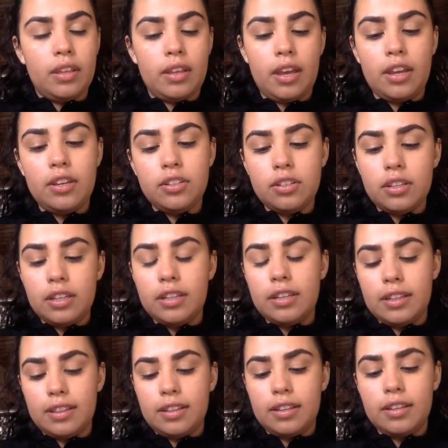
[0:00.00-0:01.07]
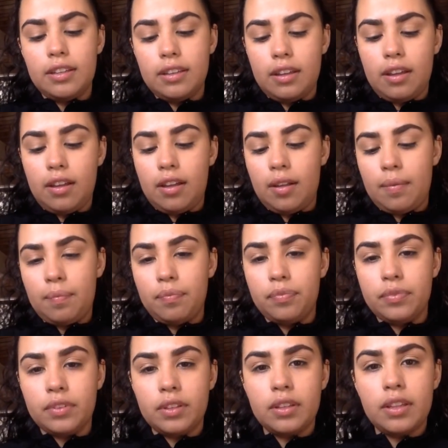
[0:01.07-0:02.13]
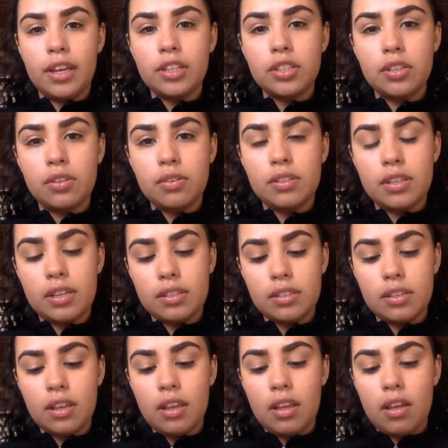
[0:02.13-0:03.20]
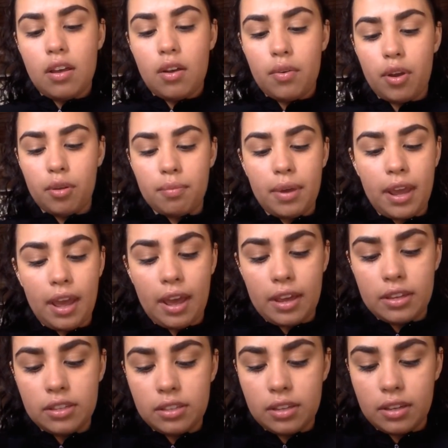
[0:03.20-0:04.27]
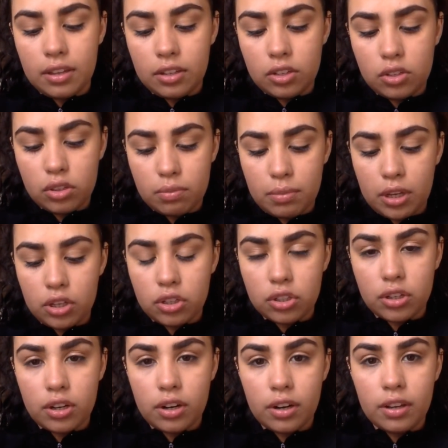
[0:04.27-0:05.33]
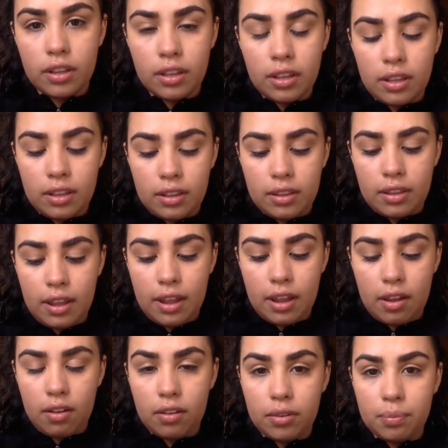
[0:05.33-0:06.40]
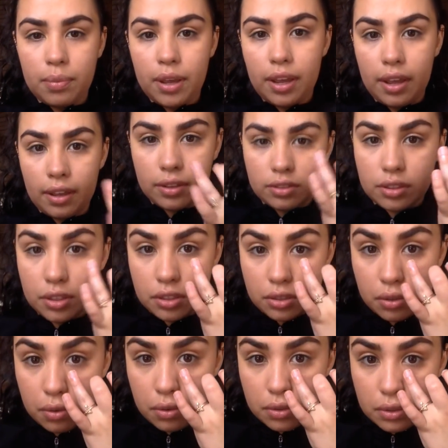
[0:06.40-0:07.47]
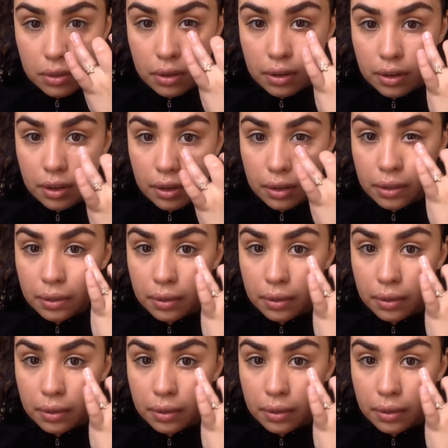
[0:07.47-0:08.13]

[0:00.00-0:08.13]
I usually like to use this around my eyes just to make sure that all my dark circles are